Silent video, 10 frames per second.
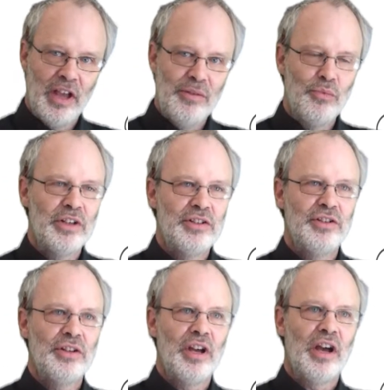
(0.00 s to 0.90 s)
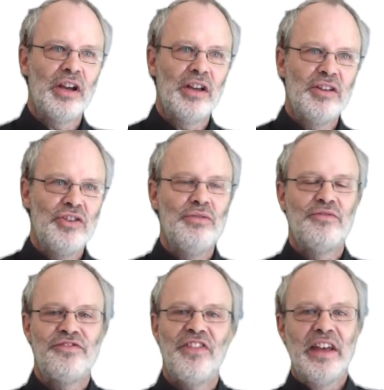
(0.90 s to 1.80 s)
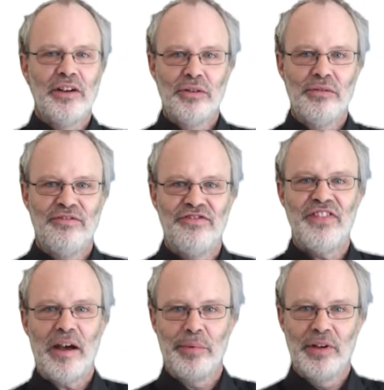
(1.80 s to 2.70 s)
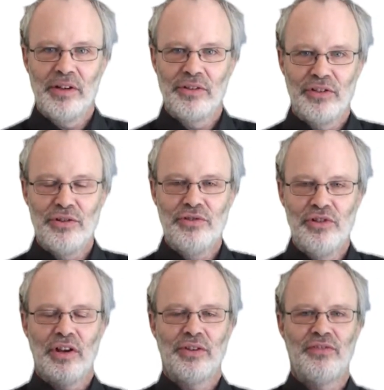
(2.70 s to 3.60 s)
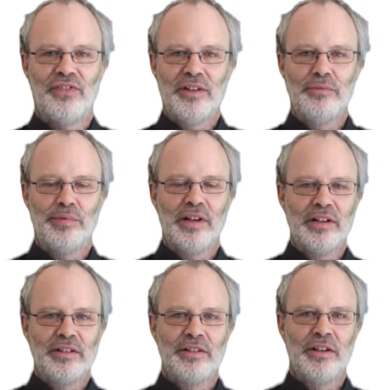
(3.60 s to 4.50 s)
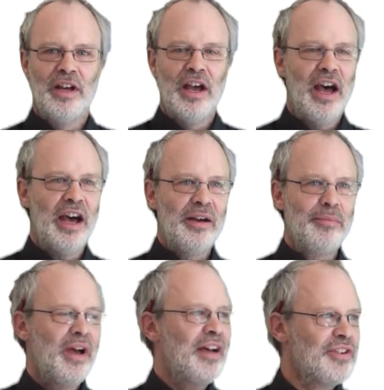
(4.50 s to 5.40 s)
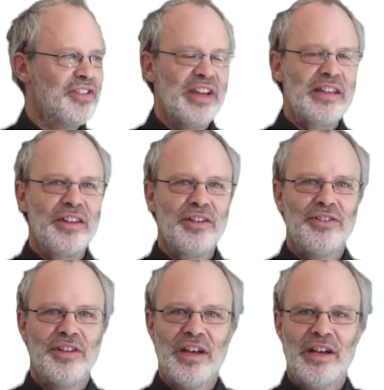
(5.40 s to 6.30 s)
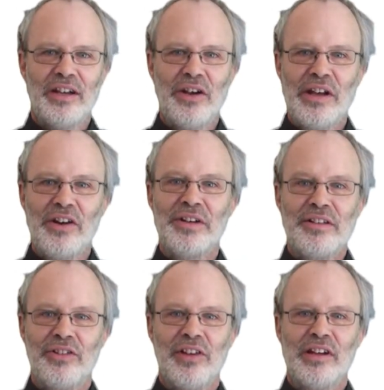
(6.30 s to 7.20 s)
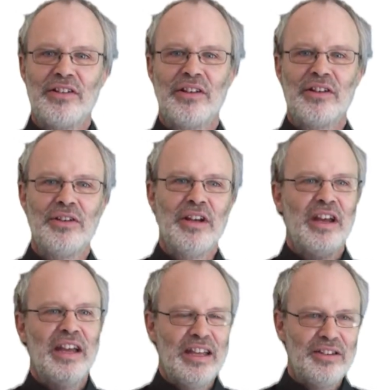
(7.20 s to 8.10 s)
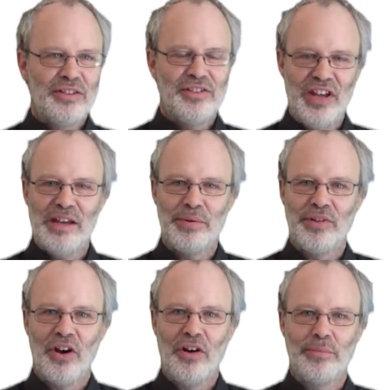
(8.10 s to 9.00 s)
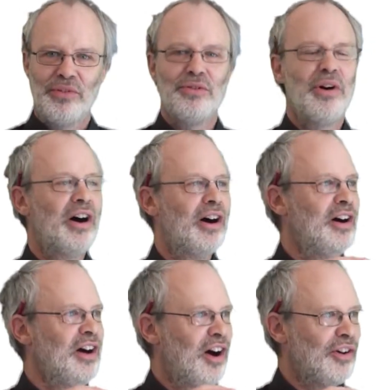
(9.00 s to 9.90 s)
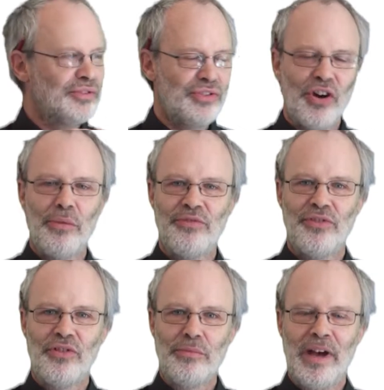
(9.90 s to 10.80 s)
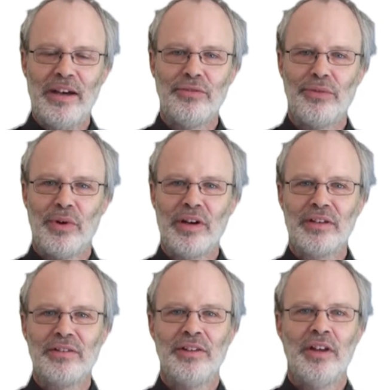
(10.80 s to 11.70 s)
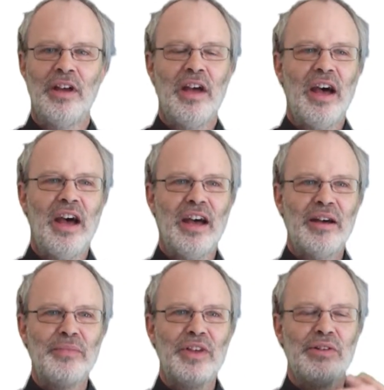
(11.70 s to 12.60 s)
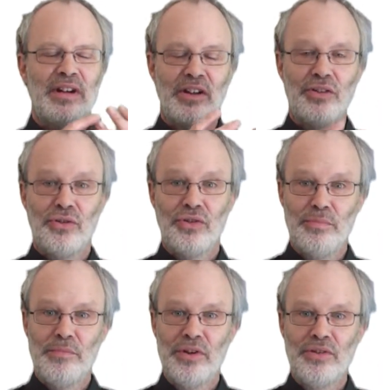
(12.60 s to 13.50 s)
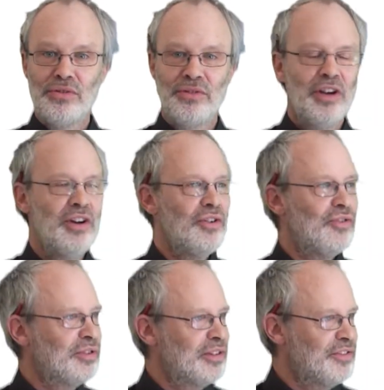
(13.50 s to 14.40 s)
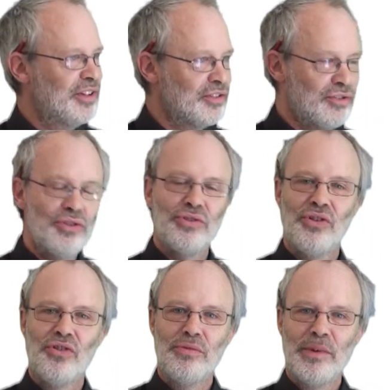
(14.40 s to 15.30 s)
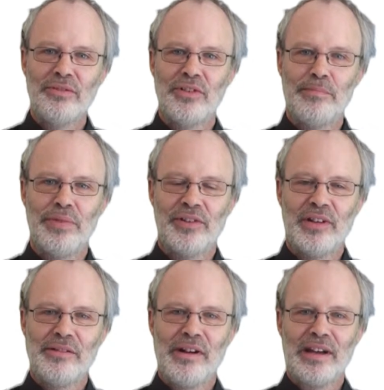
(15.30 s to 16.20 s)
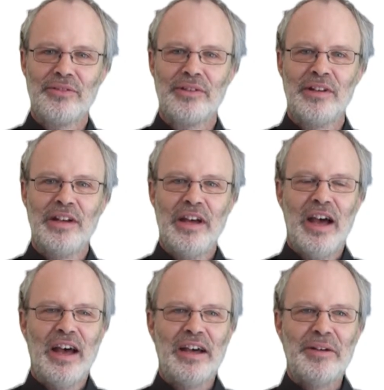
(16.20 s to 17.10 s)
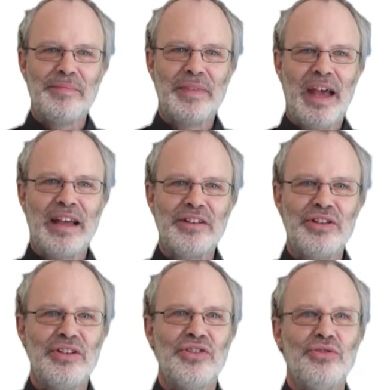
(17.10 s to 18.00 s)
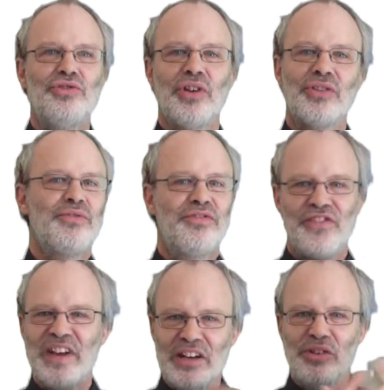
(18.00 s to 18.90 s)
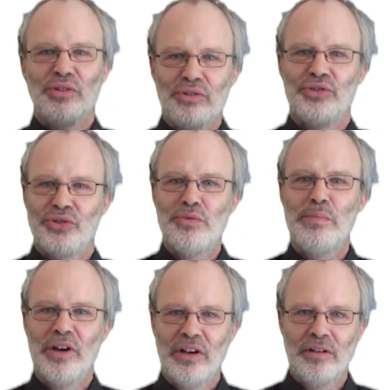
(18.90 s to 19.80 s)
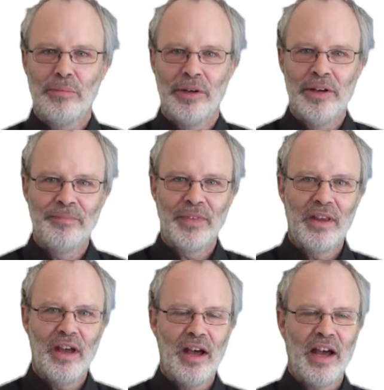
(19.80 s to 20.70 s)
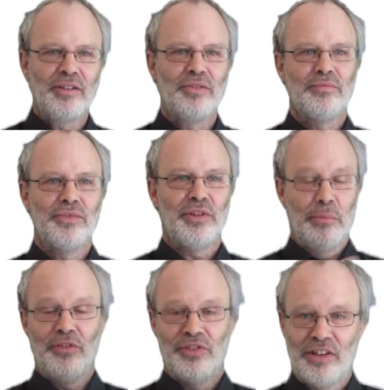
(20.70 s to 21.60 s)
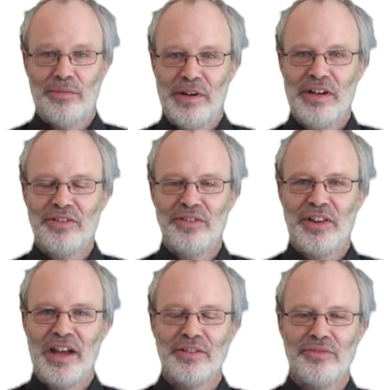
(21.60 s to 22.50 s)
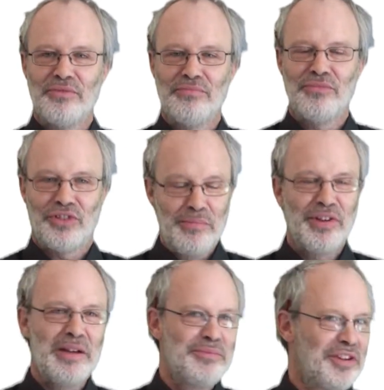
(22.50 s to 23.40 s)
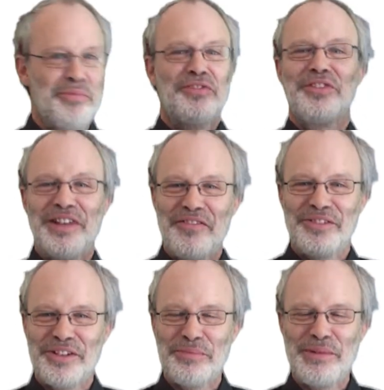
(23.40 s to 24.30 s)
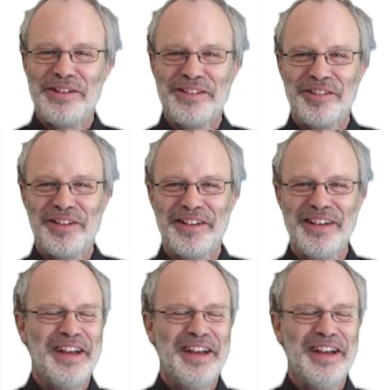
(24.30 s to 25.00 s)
in which you feel fabulous, you just feel brilliant. Everything that's going on inside you is tip-top. You are on top form health-wise, you're in a good mood, all of your good hormones are buzzing around, and you just feel superb. And some of us experience that sometimes, some of us never experience it.